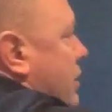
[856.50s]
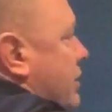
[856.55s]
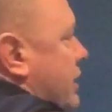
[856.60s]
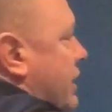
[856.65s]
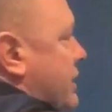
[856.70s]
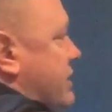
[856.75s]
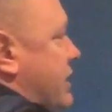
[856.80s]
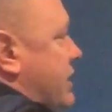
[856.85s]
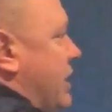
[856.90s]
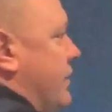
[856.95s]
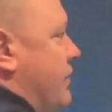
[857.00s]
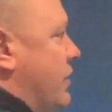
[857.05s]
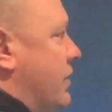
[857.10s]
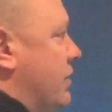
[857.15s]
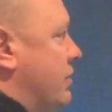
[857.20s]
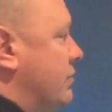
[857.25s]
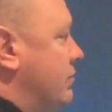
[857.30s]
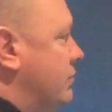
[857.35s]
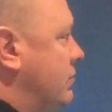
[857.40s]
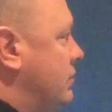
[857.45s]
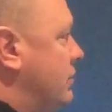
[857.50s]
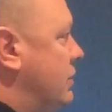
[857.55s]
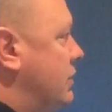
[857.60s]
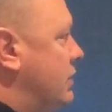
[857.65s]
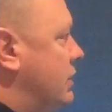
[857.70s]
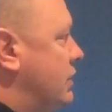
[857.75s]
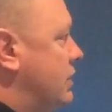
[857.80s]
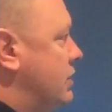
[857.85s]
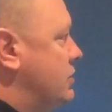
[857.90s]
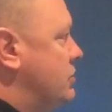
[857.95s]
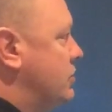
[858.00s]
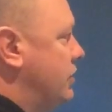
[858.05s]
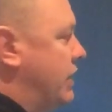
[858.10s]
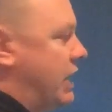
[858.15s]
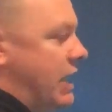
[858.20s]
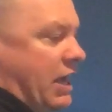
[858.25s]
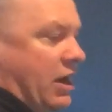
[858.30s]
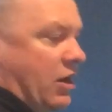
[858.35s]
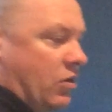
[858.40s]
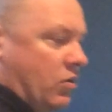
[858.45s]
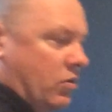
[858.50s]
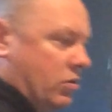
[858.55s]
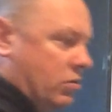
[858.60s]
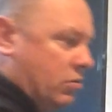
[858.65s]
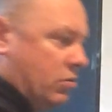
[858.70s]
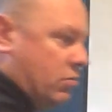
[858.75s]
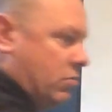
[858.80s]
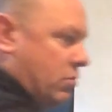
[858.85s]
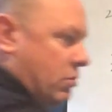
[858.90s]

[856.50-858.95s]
that's given. So now,